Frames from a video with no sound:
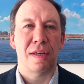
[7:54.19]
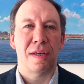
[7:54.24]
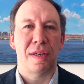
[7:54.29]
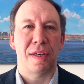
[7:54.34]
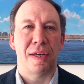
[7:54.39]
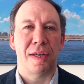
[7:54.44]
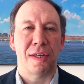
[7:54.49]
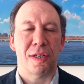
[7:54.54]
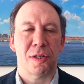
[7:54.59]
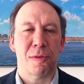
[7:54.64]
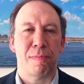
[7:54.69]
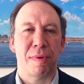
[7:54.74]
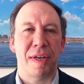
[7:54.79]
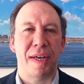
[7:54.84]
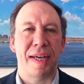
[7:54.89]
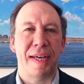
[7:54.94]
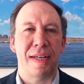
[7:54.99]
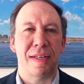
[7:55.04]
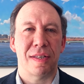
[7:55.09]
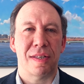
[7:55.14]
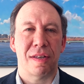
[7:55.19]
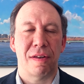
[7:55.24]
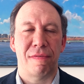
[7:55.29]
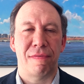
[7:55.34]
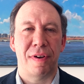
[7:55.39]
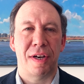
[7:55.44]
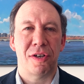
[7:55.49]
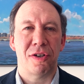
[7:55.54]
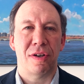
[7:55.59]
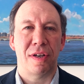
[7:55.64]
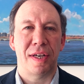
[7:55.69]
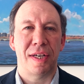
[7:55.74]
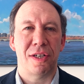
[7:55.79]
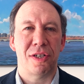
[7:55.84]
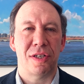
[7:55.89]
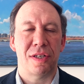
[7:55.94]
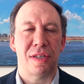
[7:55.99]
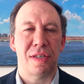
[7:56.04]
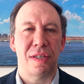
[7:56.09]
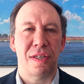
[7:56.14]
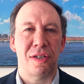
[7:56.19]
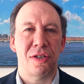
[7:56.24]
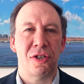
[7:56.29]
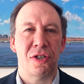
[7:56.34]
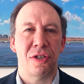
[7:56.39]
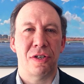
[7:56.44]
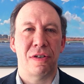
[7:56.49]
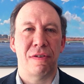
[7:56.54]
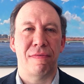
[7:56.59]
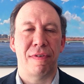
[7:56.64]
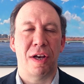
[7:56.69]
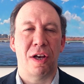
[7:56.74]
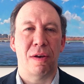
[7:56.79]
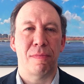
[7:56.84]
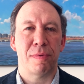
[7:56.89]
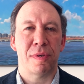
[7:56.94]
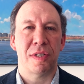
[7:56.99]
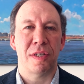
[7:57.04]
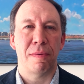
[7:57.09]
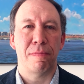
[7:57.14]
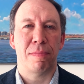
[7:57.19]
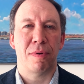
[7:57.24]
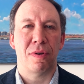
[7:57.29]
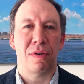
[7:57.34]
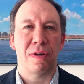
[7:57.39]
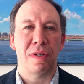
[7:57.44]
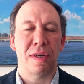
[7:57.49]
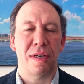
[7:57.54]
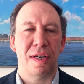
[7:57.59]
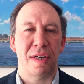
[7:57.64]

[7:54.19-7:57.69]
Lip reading: It explains that federal agencies should develop simple